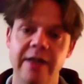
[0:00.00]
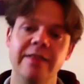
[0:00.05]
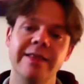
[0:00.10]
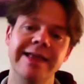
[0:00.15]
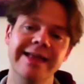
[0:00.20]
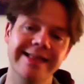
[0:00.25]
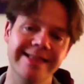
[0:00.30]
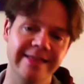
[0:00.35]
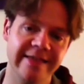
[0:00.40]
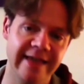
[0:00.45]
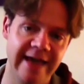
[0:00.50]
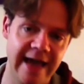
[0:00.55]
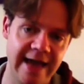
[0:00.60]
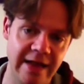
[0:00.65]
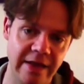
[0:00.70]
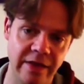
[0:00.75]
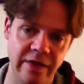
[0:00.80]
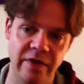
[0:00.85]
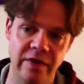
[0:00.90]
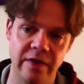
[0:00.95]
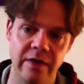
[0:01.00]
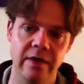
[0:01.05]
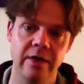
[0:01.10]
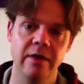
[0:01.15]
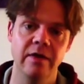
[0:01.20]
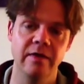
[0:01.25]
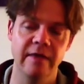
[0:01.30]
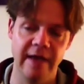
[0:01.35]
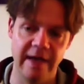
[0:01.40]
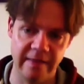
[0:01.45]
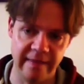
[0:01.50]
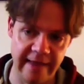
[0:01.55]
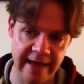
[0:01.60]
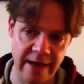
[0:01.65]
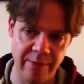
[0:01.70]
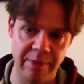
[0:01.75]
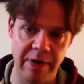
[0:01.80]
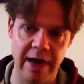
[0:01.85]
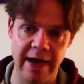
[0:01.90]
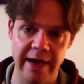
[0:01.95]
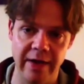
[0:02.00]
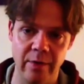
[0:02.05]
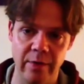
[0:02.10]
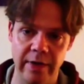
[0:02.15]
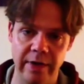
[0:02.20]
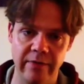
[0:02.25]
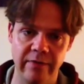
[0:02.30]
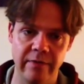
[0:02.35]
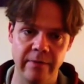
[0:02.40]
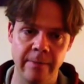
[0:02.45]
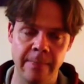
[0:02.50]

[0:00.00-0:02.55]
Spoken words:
and the intent that they play with,